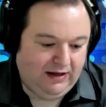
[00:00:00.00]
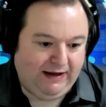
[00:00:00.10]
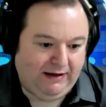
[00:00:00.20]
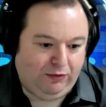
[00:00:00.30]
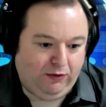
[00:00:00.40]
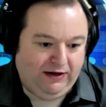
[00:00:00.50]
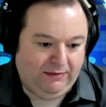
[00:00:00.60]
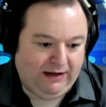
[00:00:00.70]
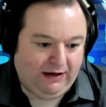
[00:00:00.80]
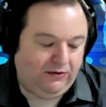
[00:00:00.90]
make a point
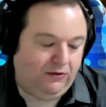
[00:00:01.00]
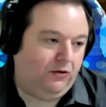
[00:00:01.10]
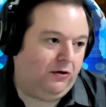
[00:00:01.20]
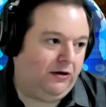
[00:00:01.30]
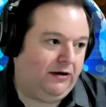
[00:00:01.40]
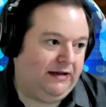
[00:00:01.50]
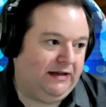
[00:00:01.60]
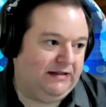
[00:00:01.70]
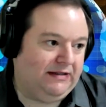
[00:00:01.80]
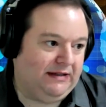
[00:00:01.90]
about, or
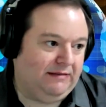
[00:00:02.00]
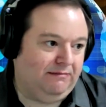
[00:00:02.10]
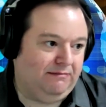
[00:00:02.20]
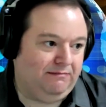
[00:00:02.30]
is it